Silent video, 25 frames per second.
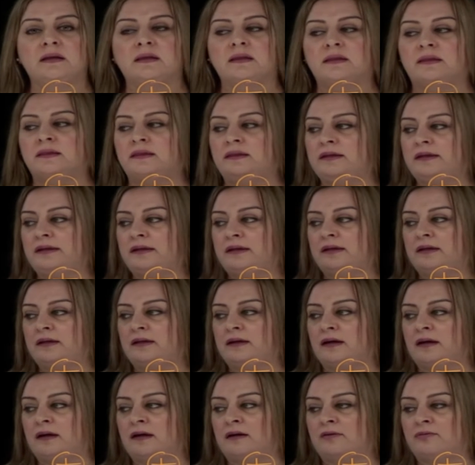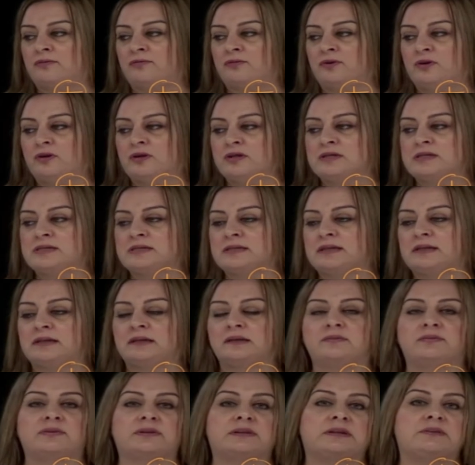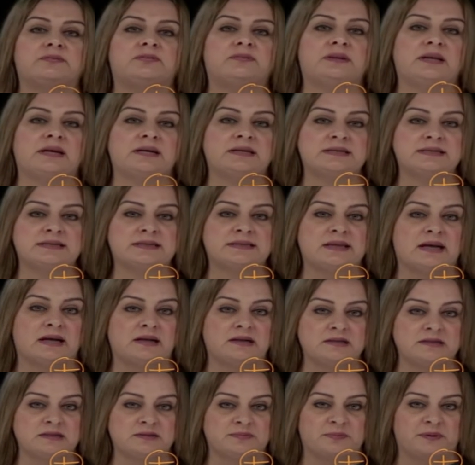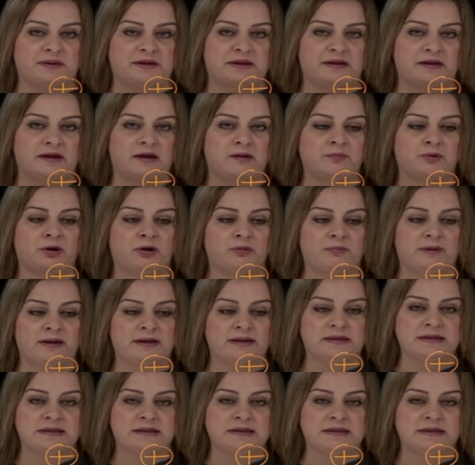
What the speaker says: the first derivative test tells me about my